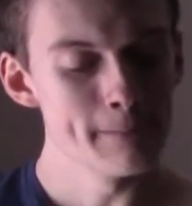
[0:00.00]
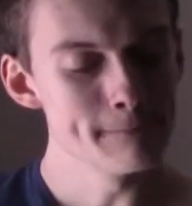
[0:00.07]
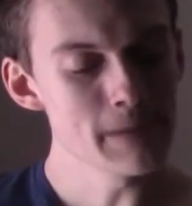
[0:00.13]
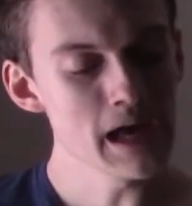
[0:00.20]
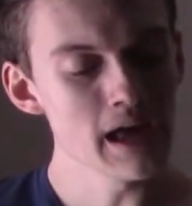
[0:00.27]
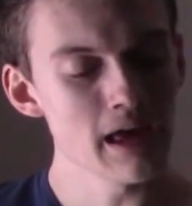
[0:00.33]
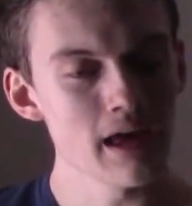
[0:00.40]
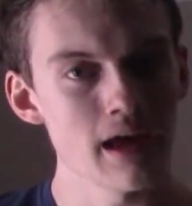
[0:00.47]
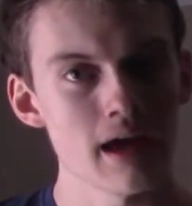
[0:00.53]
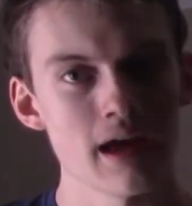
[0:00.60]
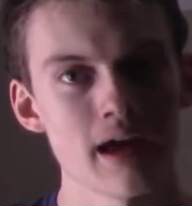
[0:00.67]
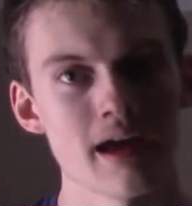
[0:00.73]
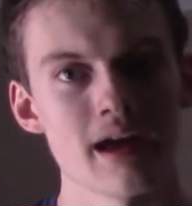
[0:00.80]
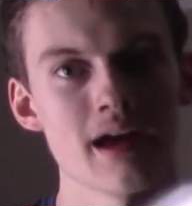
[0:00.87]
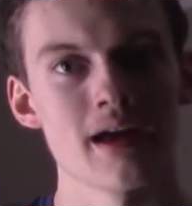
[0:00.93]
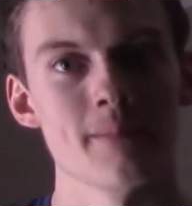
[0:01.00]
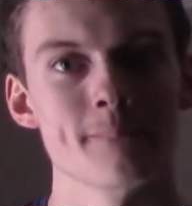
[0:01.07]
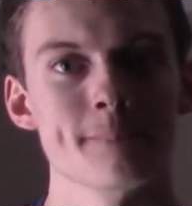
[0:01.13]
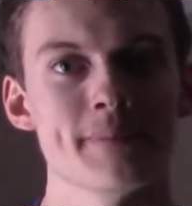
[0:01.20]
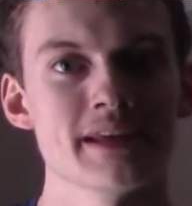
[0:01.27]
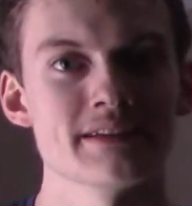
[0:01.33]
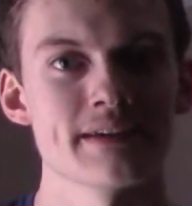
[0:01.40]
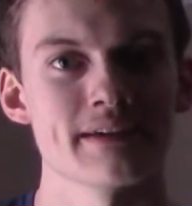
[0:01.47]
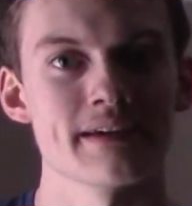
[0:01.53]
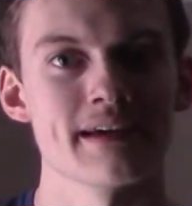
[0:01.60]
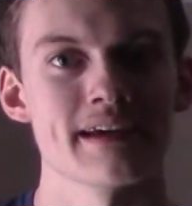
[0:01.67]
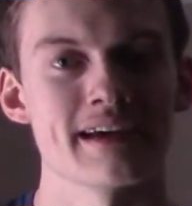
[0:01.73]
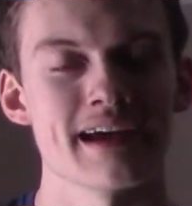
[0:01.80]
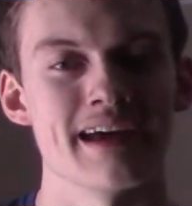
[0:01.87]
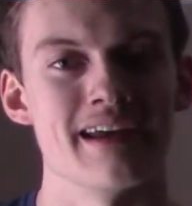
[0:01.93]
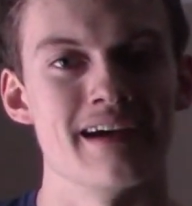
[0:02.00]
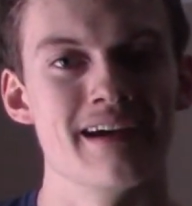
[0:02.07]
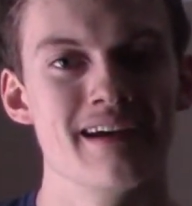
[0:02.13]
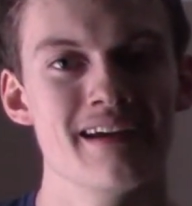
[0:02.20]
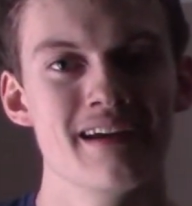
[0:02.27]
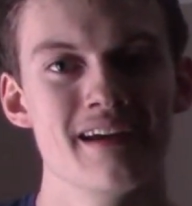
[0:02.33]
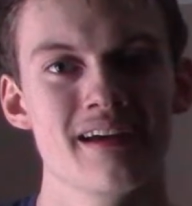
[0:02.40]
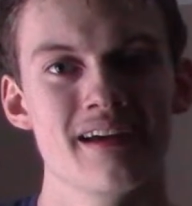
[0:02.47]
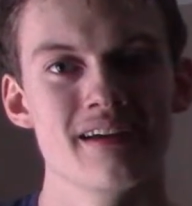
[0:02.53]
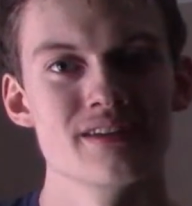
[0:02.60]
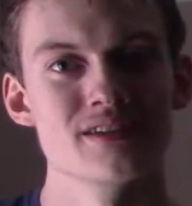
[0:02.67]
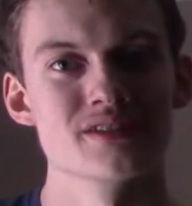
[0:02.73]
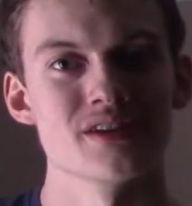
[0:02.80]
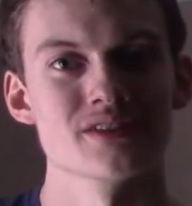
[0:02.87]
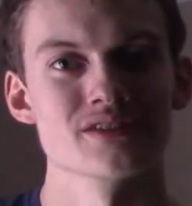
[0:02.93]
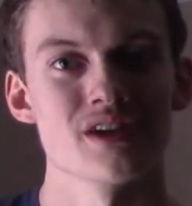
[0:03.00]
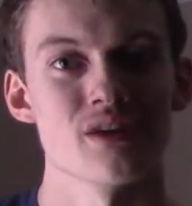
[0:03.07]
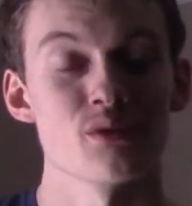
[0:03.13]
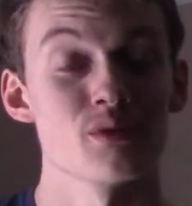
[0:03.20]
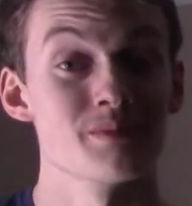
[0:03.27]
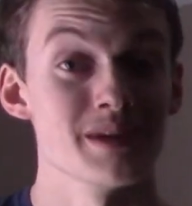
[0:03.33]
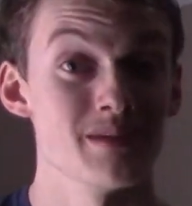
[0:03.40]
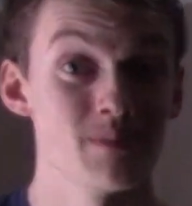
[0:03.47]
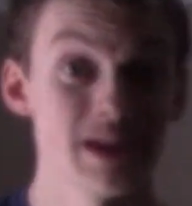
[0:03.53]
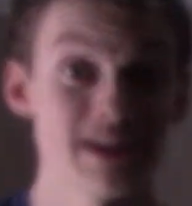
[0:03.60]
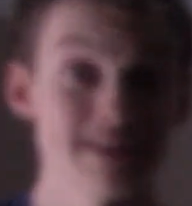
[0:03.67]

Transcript: But, uh, basically, kind of Starts off with me being